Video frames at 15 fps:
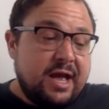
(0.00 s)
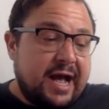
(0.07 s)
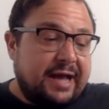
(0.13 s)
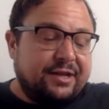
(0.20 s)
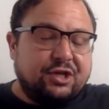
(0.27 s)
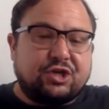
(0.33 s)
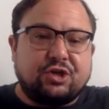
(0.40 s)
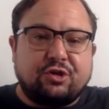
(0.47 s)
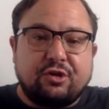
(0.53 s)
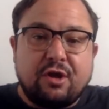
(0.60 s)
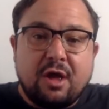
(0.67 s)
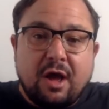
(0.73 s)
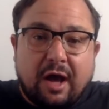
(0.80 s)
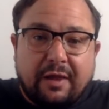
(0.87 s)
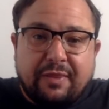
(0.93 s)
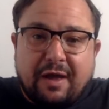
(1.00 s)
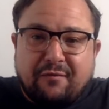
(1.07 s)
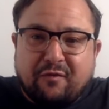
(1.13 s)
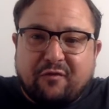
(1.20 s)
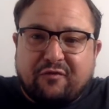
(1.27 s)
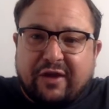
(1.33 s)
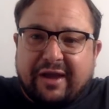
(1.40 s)
And it shouldn't.
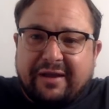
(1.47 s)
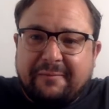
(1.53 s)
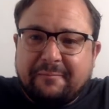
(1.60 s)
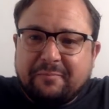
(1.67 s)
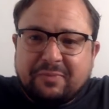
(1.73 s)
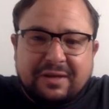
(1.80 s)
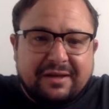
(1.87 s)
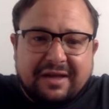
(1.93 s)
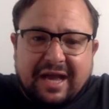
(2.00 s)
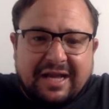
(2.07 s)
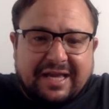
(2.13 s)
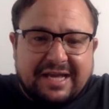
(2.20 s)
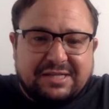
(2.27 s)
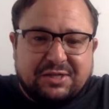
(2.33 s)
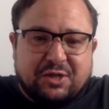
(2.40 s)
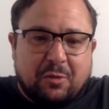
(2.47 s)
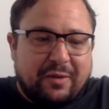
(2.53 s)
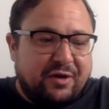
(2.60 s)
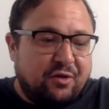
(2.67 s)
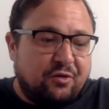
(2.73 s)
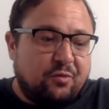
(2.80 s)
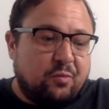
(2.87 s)
Another thing, a geezer
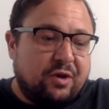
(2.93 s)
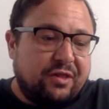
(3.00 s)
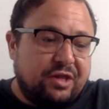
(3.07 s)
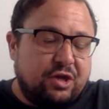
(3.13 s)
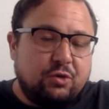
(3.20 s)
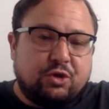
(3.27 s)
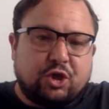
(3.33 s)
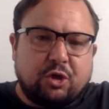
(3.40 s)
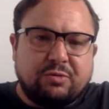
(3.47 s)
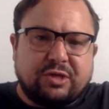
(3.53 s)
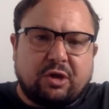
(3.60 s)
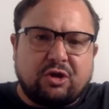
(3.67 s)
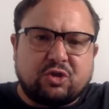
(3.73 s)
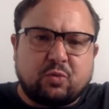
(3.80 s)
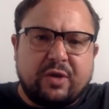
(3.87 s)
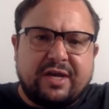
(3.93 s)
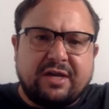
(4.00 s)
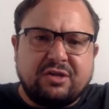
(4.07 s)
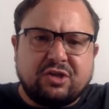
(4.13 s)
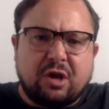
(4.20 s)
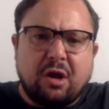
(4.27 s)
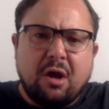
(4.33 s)
commented on one of the YouTubes last week and
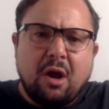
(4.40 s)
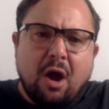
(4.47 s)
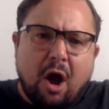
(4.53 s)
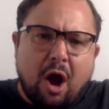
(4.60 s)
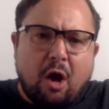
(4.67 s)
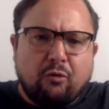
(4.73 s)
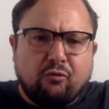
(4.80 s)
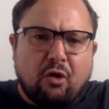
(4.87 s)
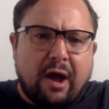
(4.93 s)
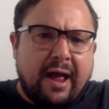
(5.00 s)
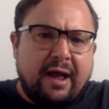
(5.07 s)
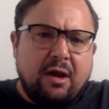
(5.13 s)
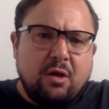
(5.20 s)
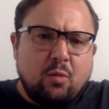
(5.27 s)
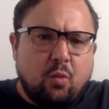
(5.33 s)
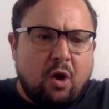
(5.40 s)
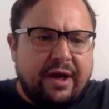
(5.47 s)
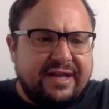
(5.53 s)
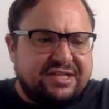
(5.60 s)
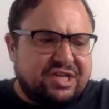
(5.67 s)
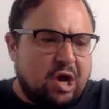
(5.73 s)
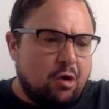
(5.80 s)
he's like, oh, right. Why
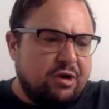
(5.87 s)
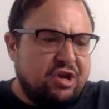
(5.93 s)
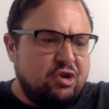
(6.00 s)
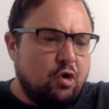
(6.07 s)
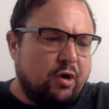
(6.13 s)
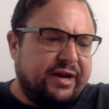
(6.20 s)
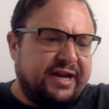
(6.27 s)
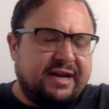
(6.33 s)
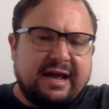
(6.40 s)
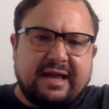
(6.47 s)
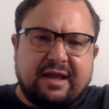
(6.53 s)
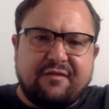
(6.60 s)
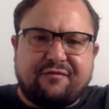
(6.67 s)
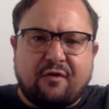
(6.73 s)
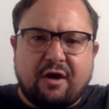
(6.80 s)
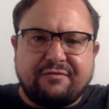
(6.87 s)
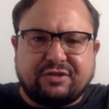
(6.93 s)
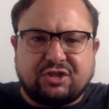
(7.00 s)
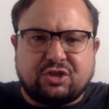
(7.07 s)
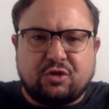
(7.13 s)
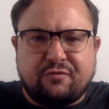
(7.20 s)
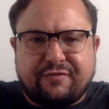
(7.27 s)
is it only 1985 to
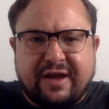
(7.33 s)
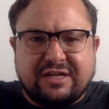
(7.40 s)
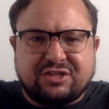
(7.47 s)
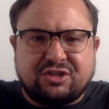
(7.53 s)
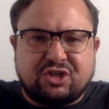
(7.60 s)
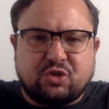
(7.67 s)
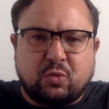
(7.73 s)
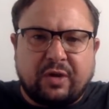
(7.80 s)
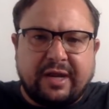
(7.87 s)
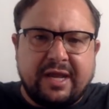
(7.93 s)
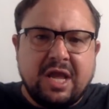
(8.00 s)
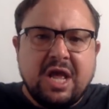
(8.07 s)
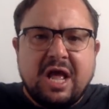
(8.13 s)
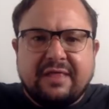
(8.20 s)
2020?